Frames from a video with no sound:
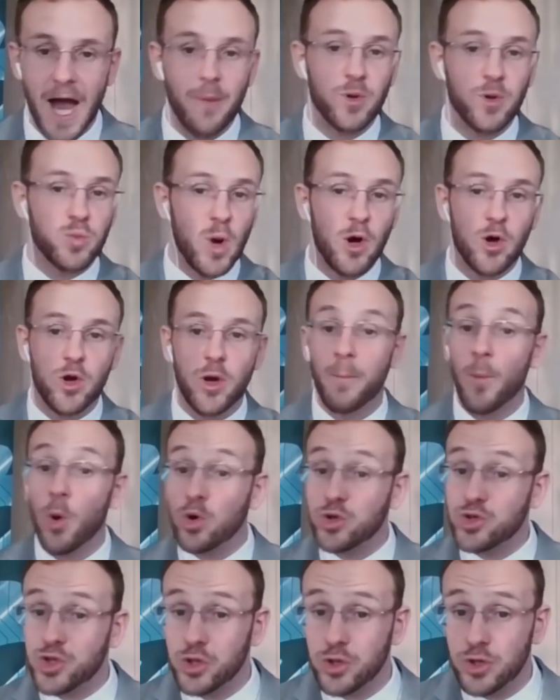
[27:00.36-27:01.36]
would welcome more
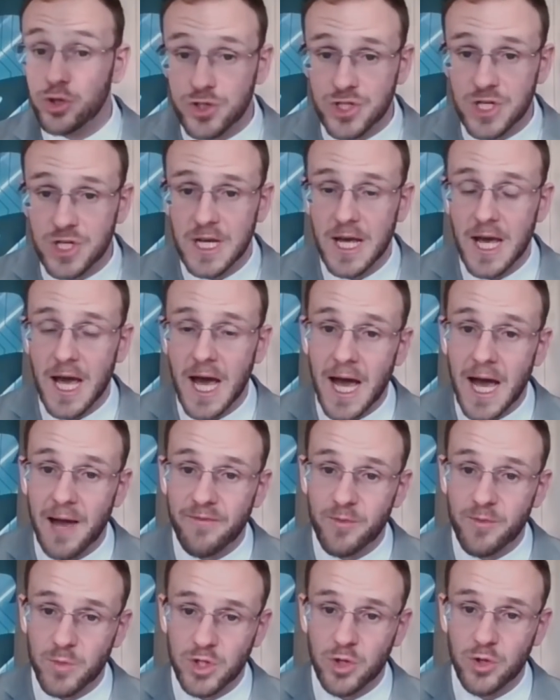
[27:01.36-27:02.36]
students uh,
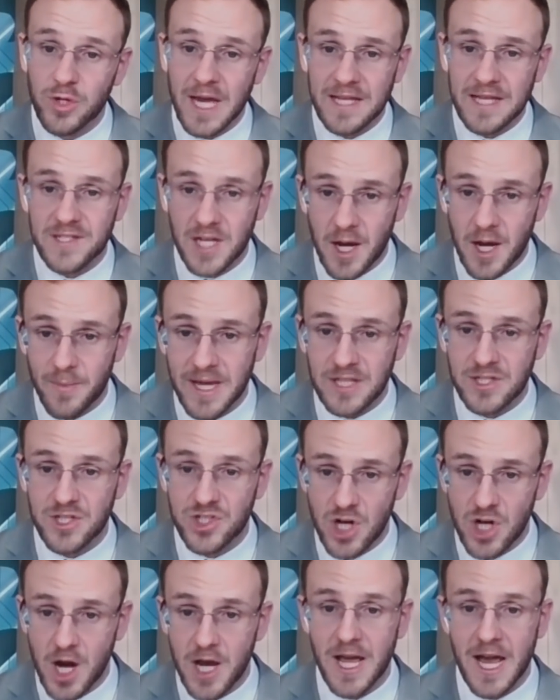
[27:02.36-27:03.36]
from the UK to come here to
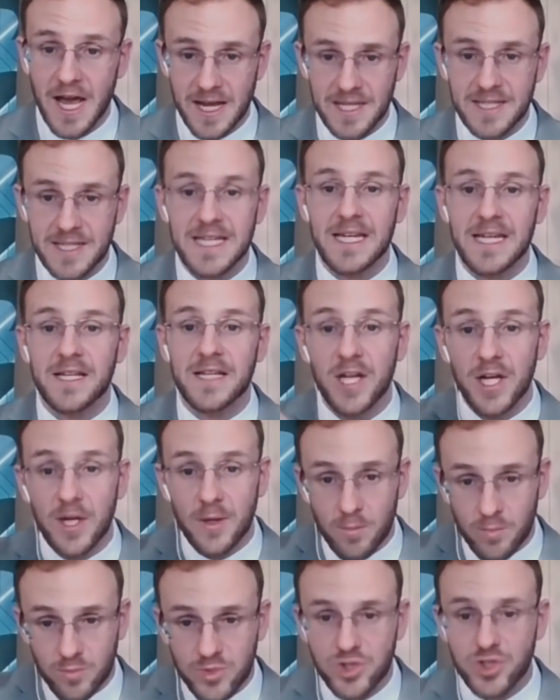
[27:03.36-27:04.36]
China, and indeed
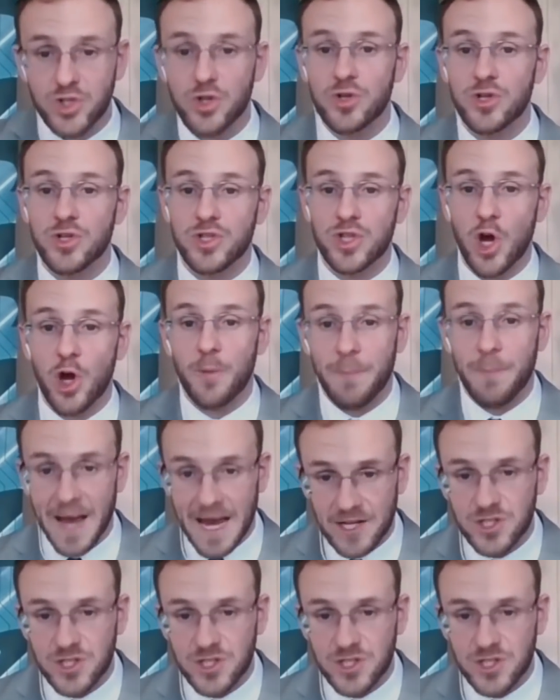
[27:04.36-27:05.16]
students going back